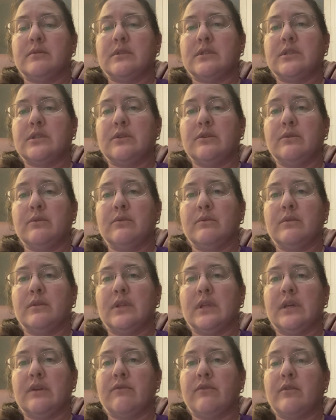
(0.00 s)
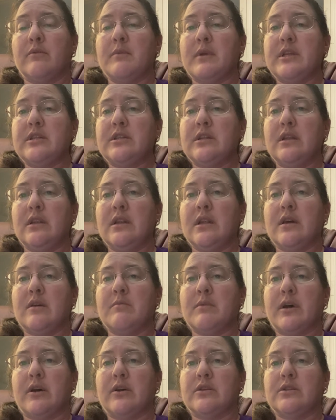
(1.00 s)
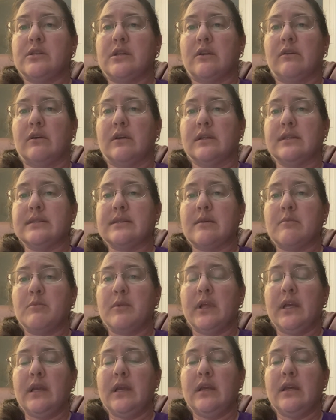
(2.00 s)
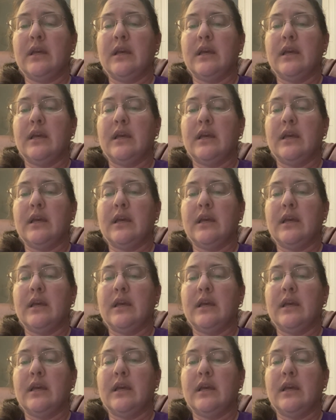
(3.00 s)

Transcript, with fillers: to the information about General Assembly